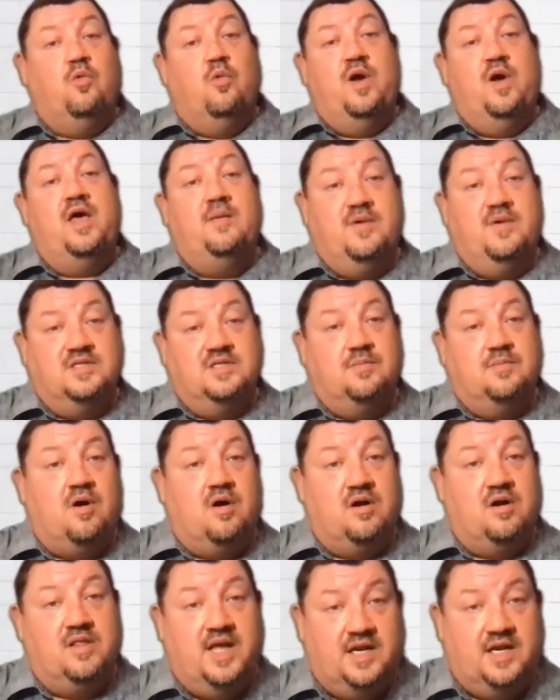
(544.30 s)
Web as a
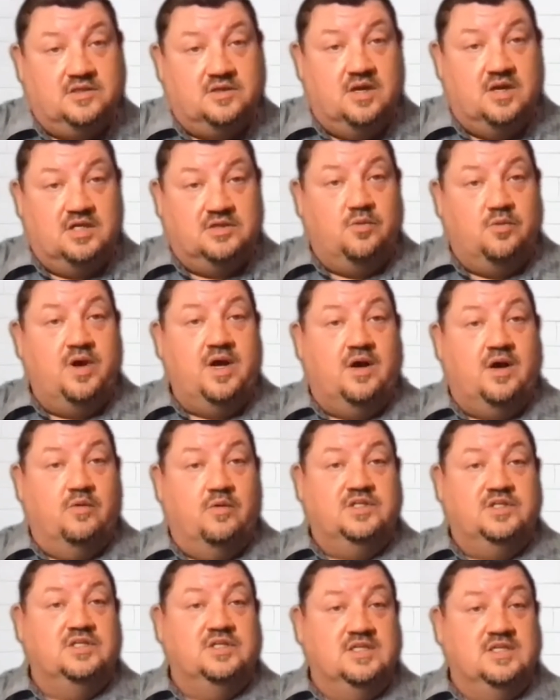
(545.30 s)
part of that as well,
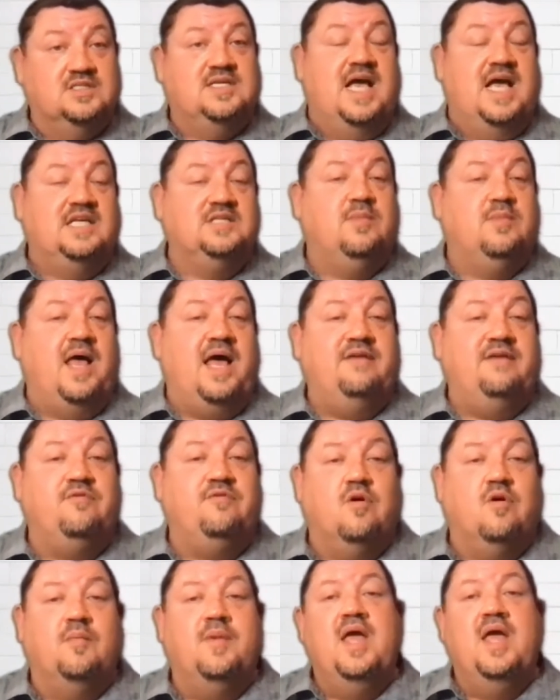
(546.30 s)
which is a SaaS
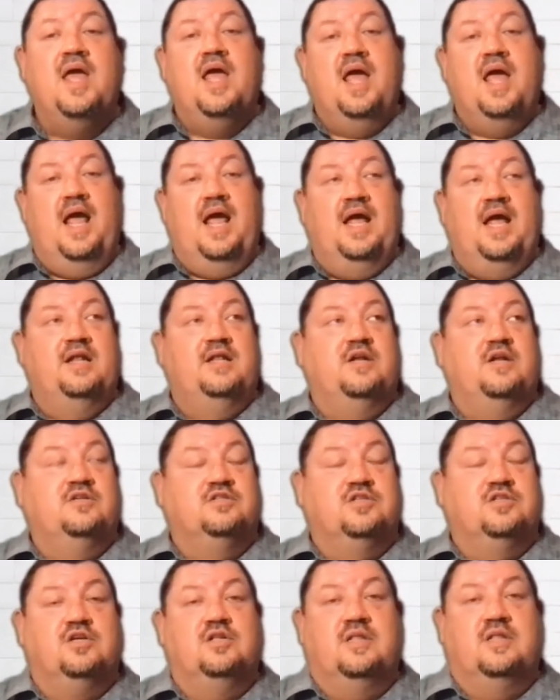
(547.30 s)
platform. And
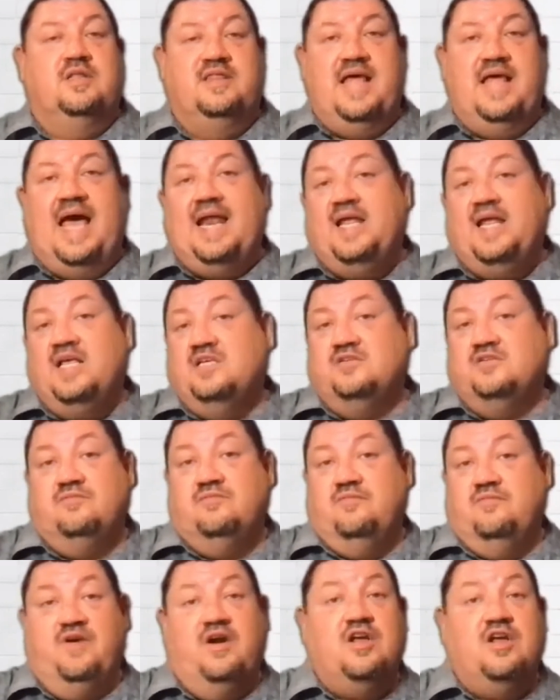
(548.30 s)
that is
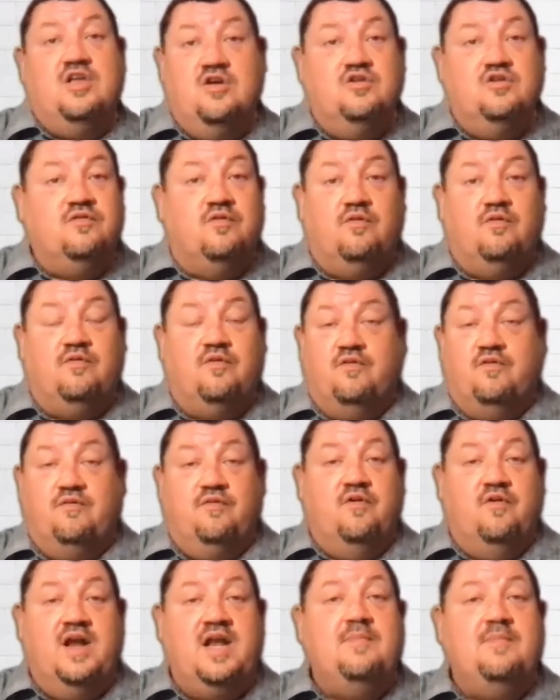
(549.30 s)
very useful
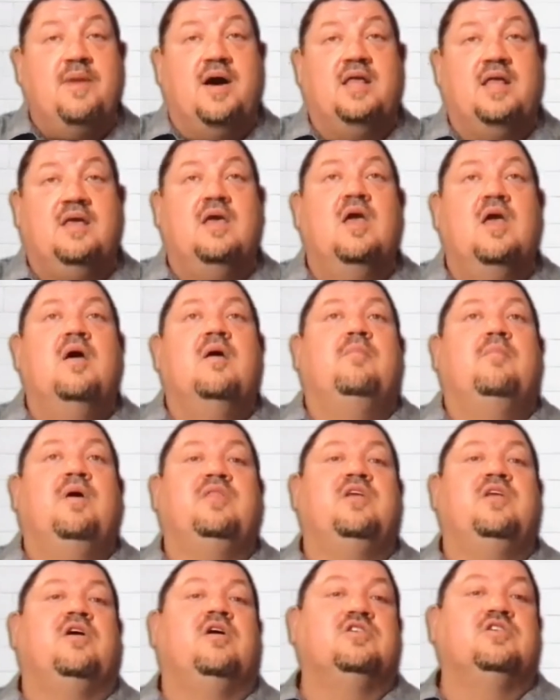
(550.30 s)
for anybody.
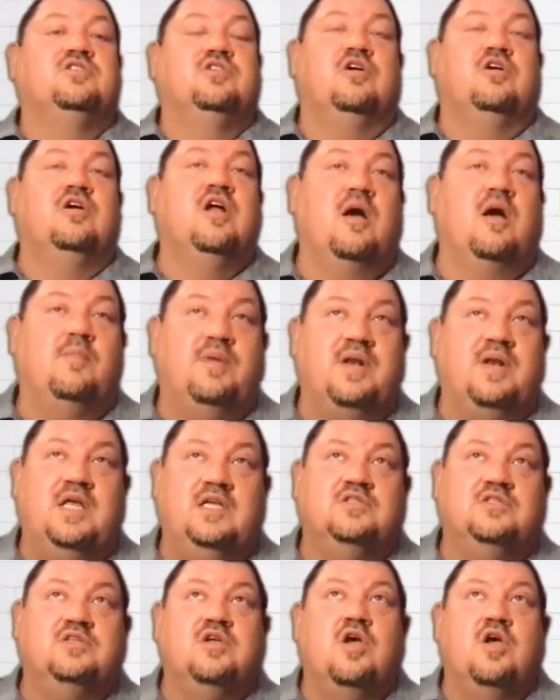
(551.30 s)
But there are certain
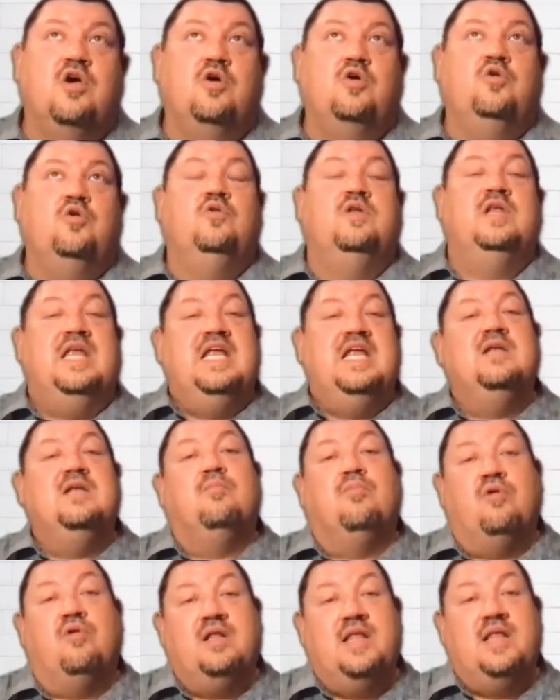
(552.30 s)
companies who need to
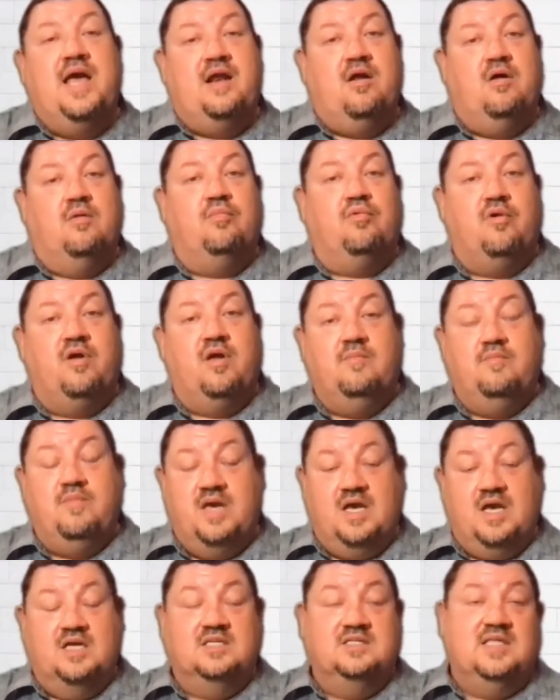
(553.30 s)
bring that on-prem
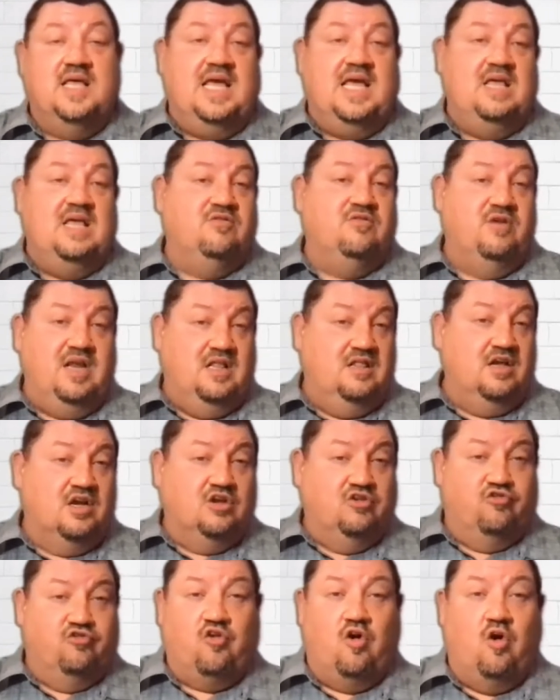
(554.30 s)
because they either need the
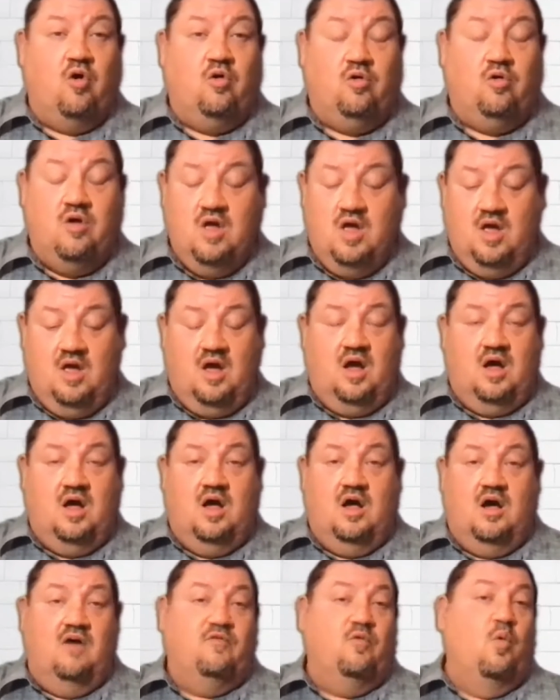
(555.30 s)
control
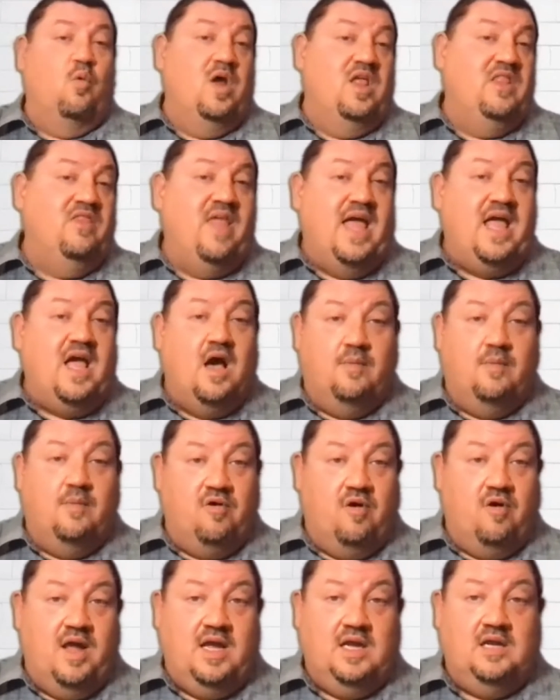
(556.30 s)
of when they
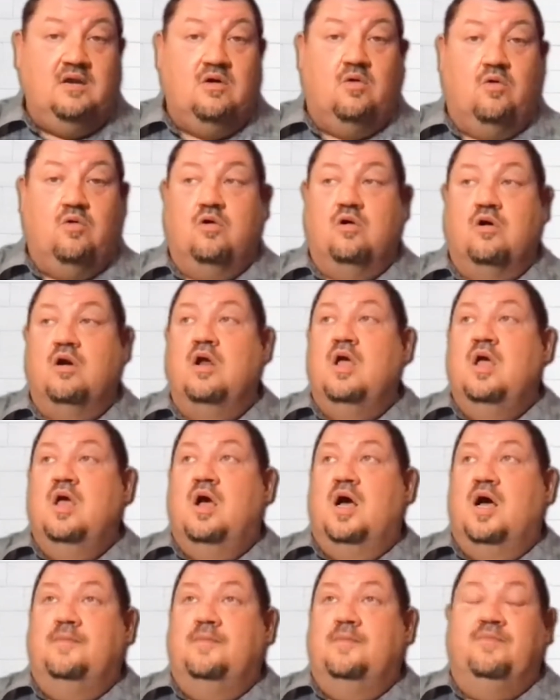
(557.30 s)
upgrade, or
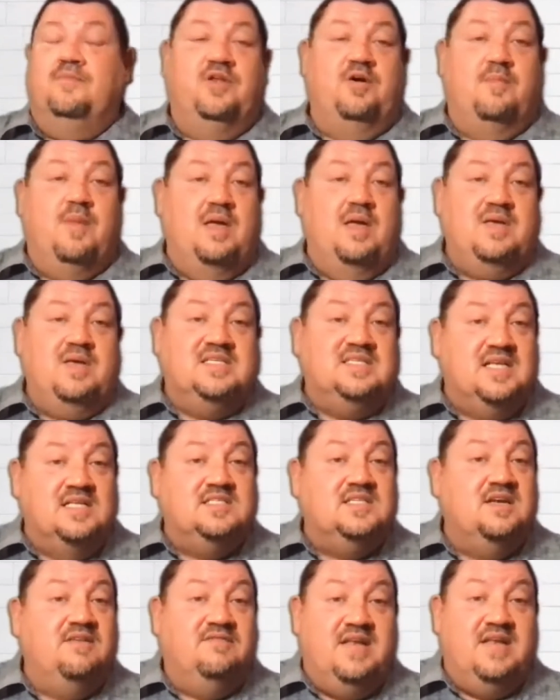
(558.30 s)
there may be
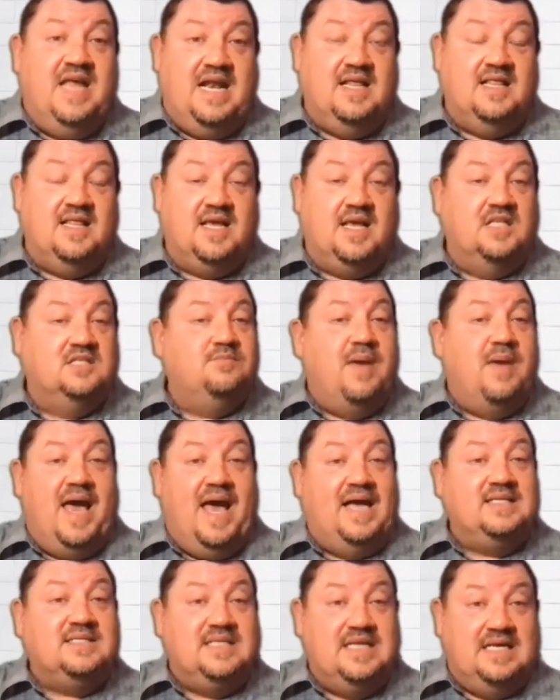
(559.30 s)
sensitive data that gets
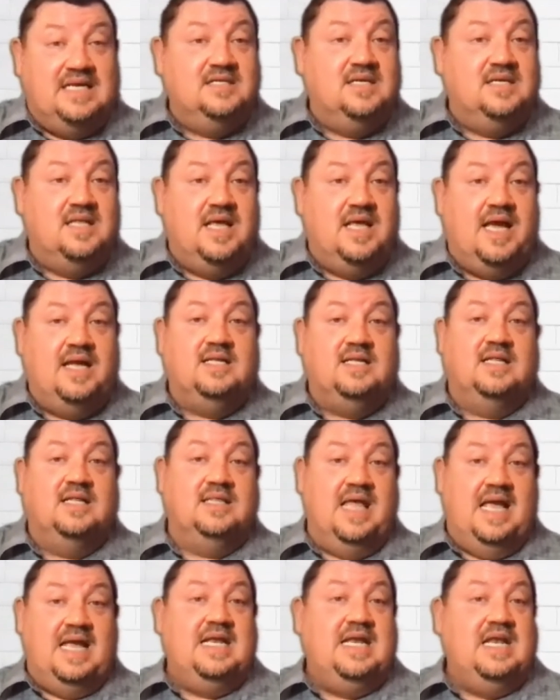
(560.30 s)
passed into that
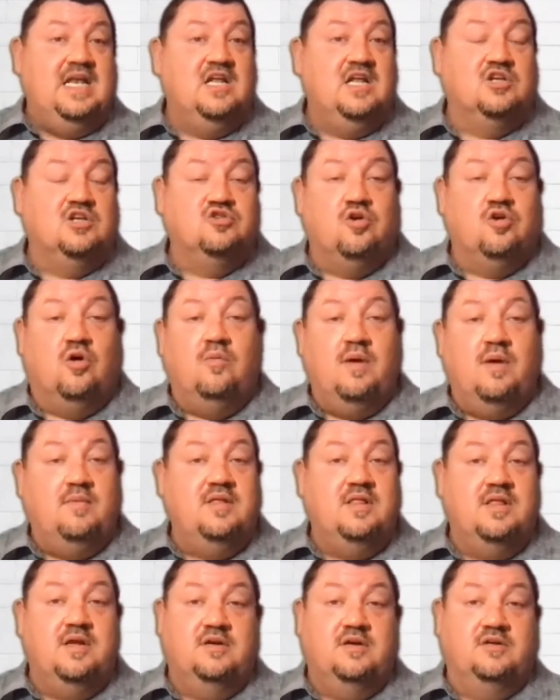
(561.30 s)
they need to control.
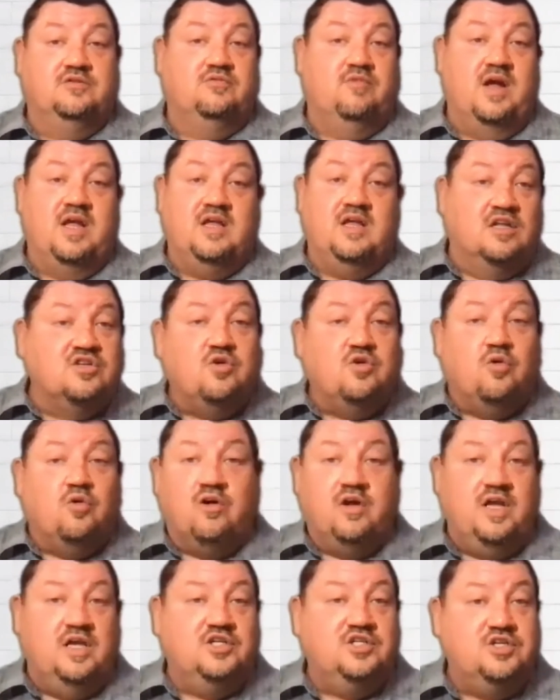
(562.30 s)
Maybe there's
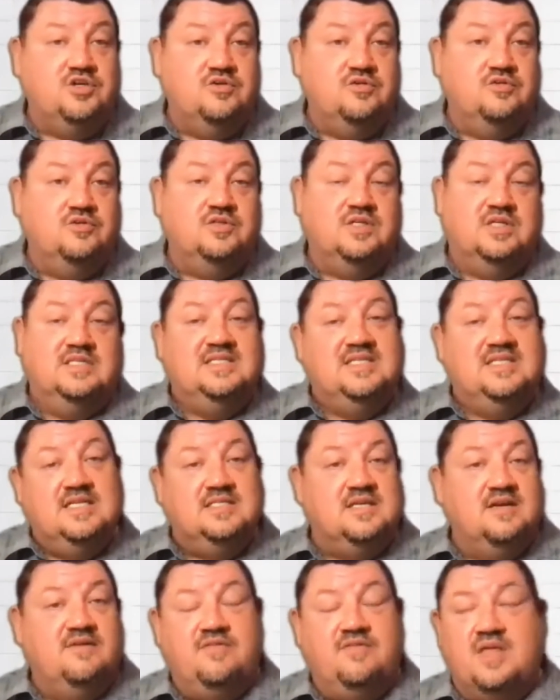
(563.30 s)
regulatory issues and
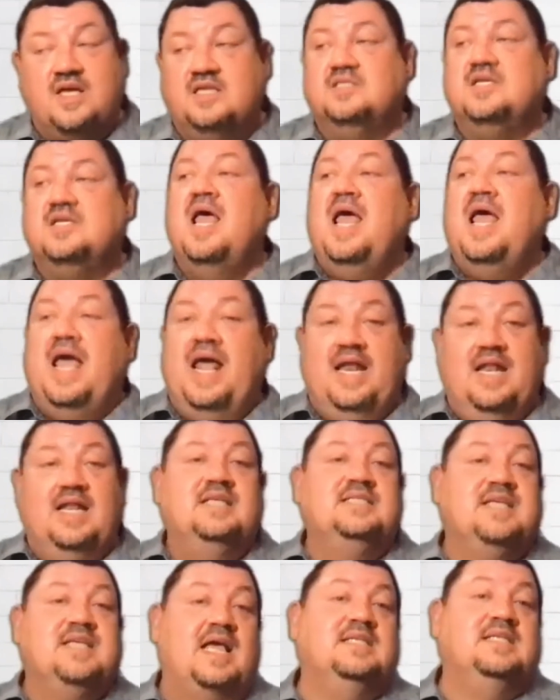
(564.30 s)
sensitive things. And in
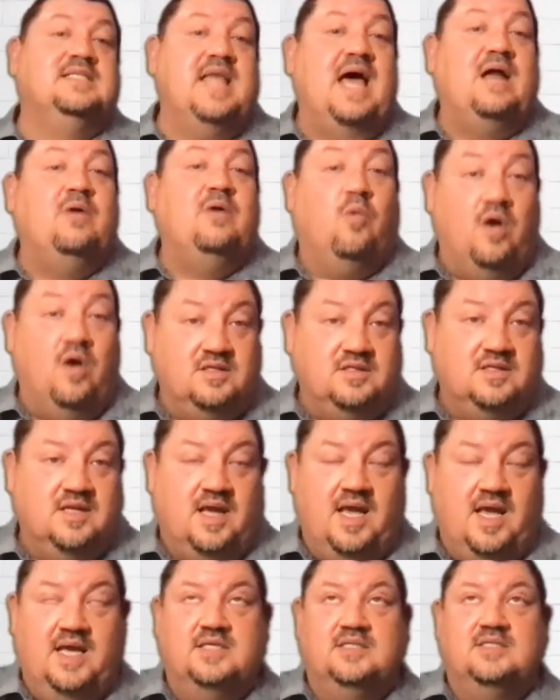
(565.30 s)
this case, that was the
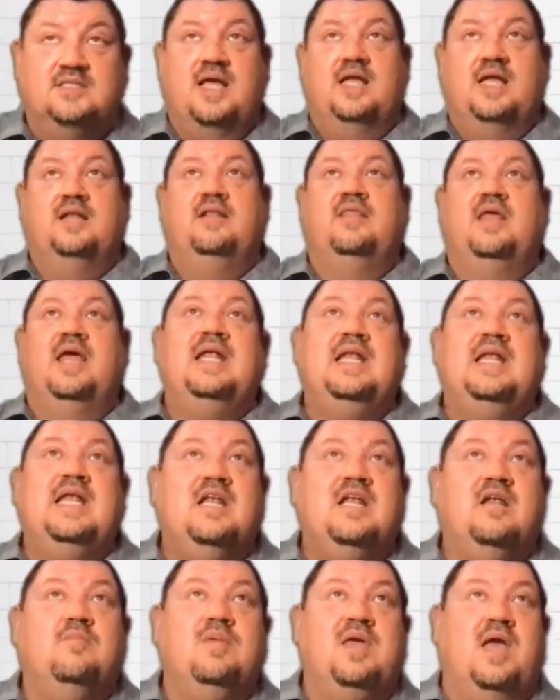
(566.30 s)
case. And they
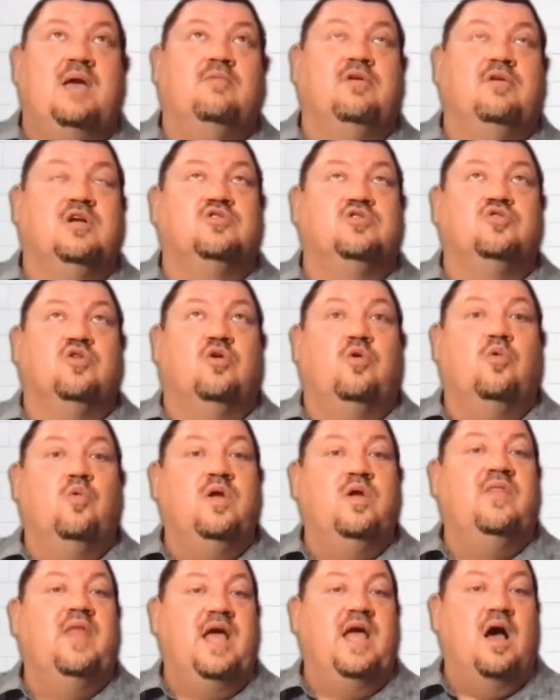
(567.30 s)
needed to be able to control
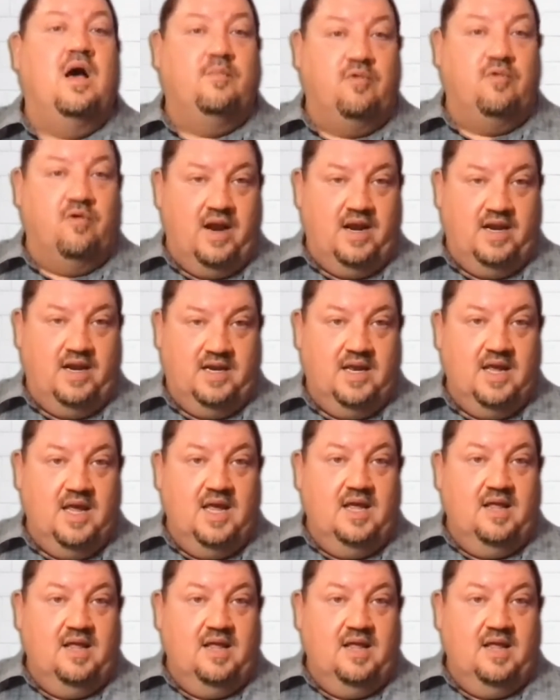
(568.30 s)
when they upgraded